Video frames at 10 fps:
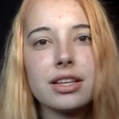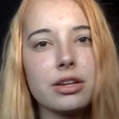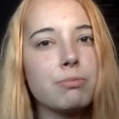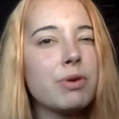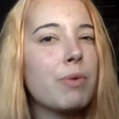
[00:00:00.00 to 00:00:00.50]
that
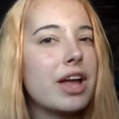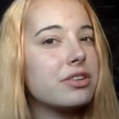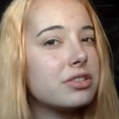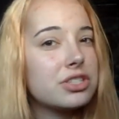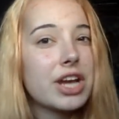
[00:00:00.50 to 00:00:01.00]
could be
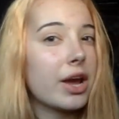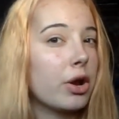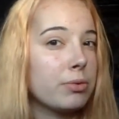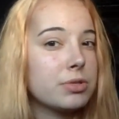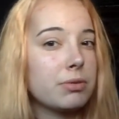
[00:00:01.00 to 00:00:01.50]
where
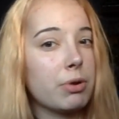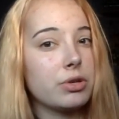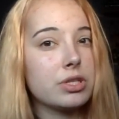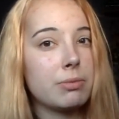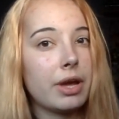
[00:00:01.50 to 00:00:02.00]
J-Hope's
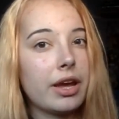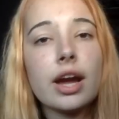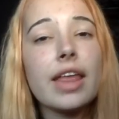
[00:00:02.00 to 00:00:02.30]
supposed to be.